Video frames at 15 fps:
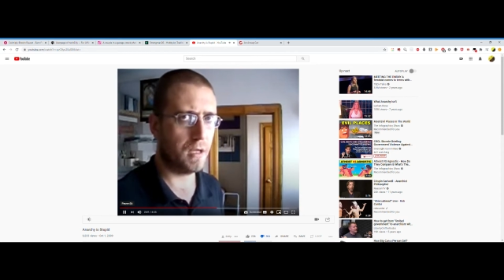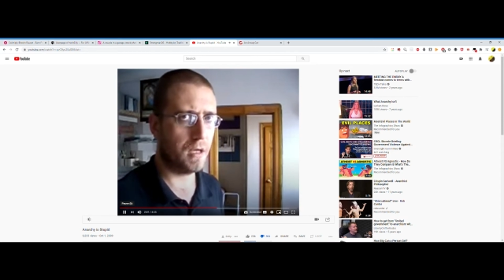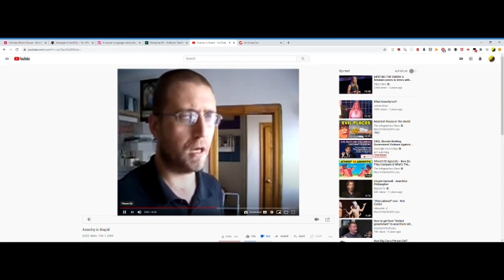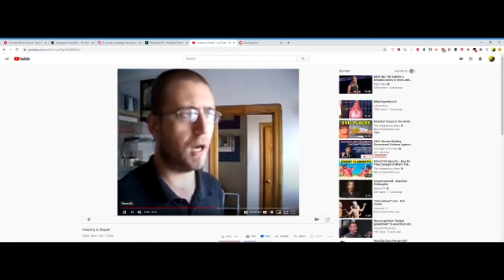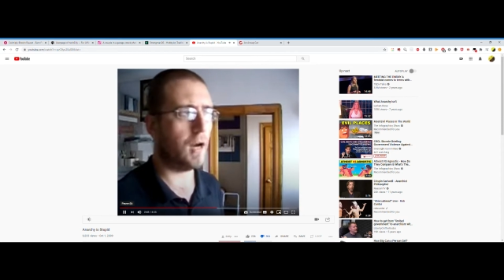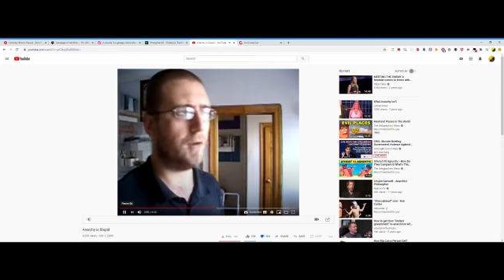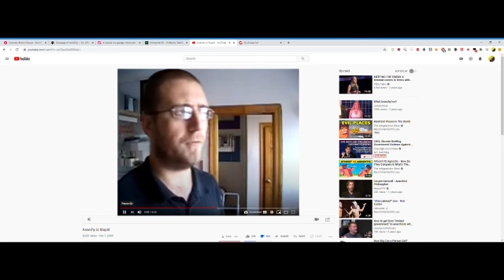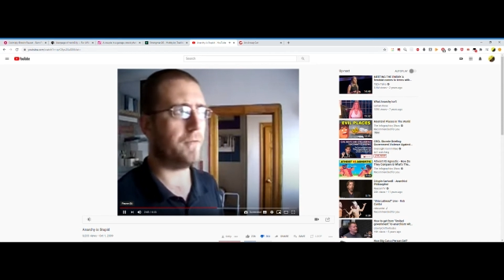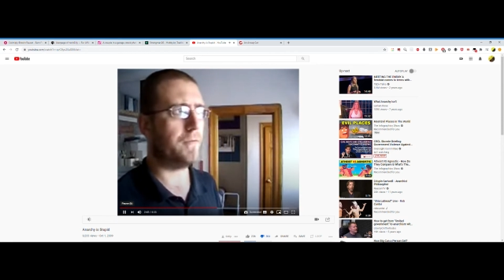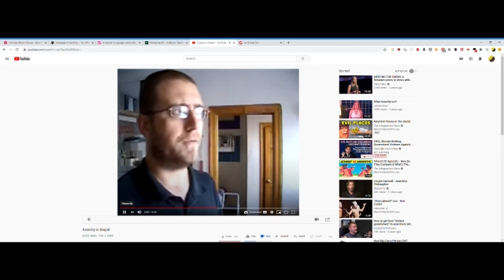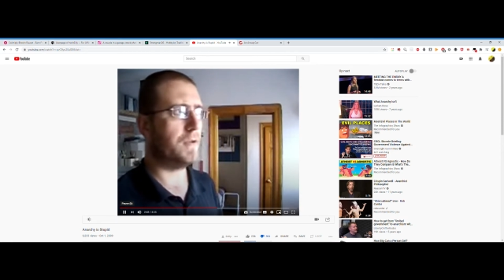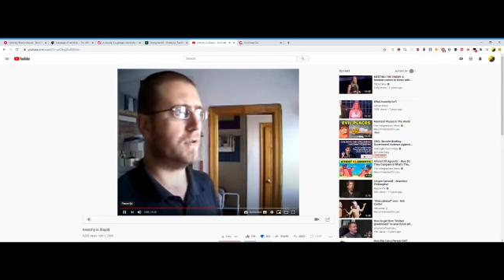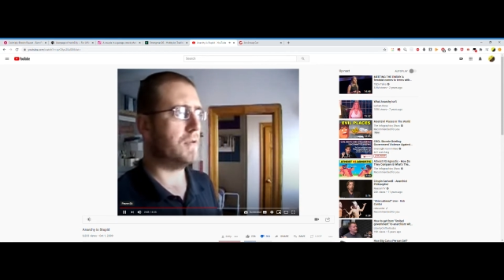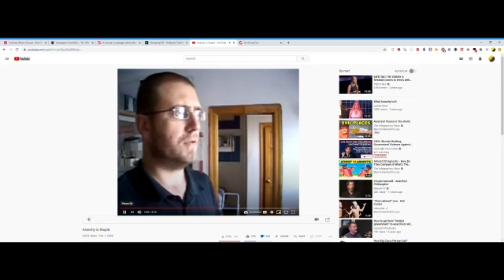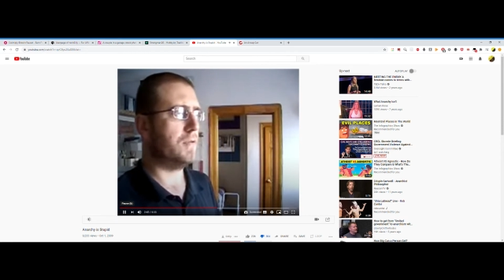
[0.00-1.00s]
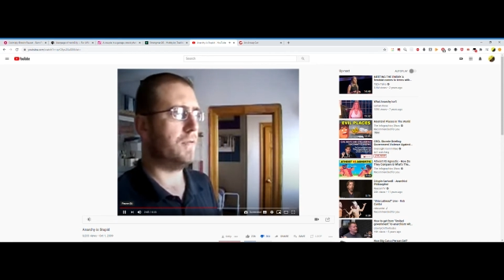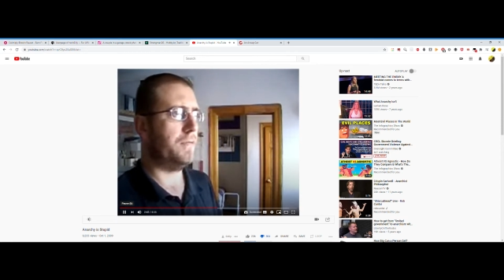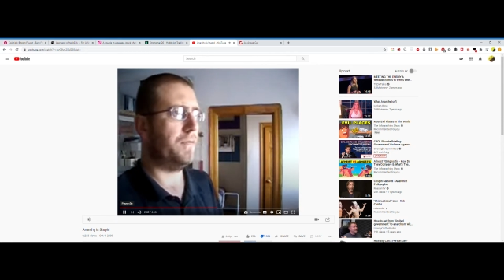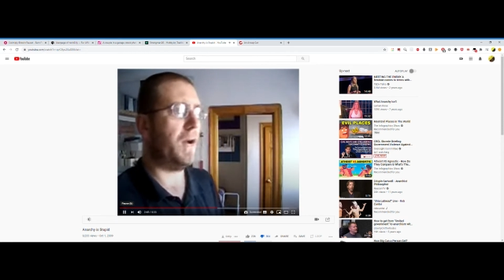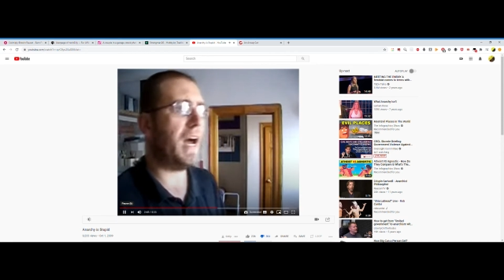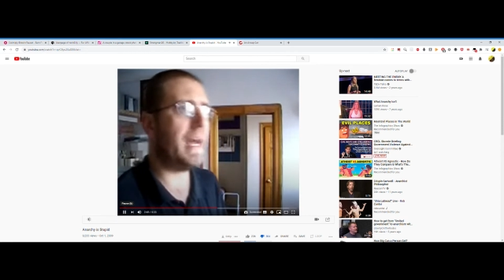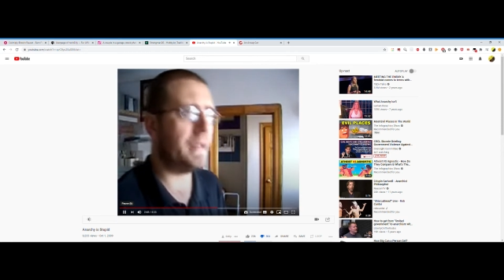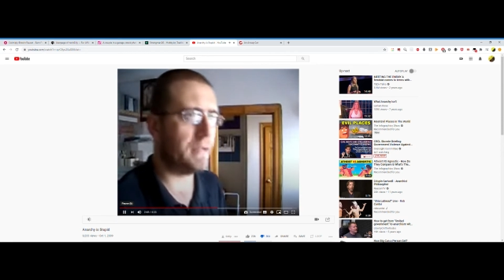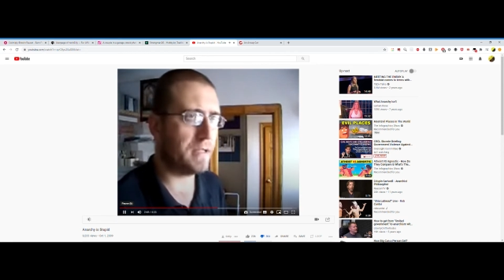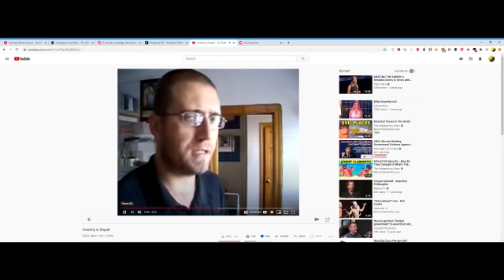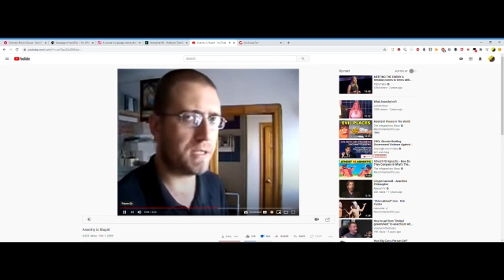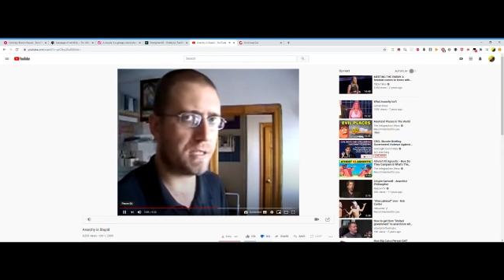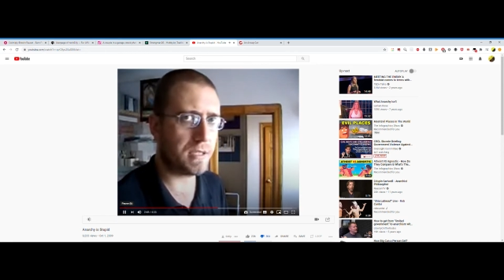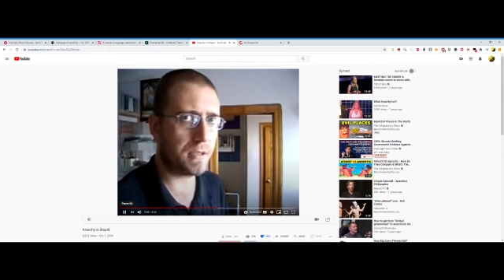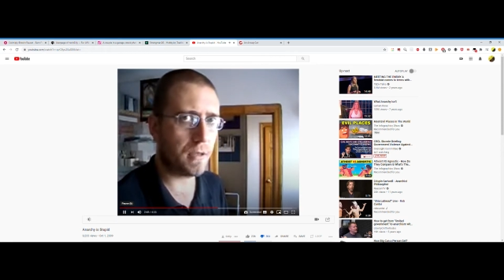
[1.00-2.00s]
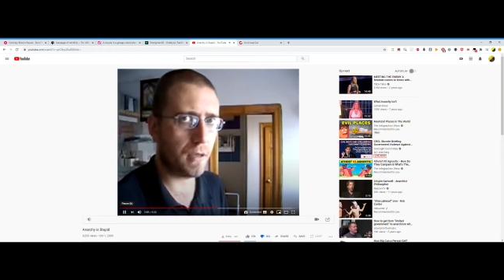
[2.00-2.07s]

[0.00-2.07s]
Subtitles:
of violence.